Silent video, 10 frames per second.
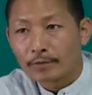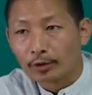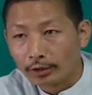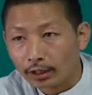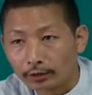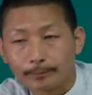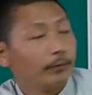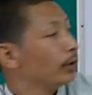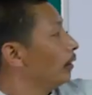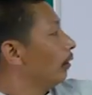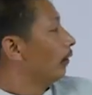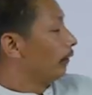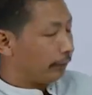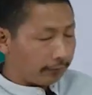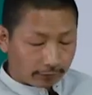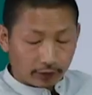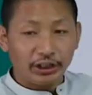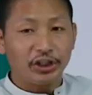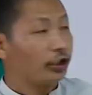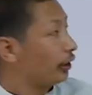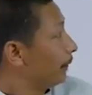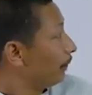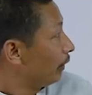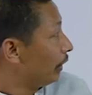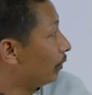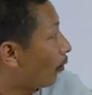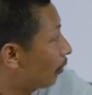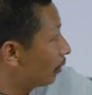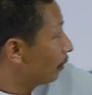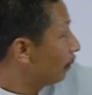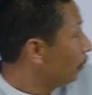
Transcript: Or not, furniture. In order to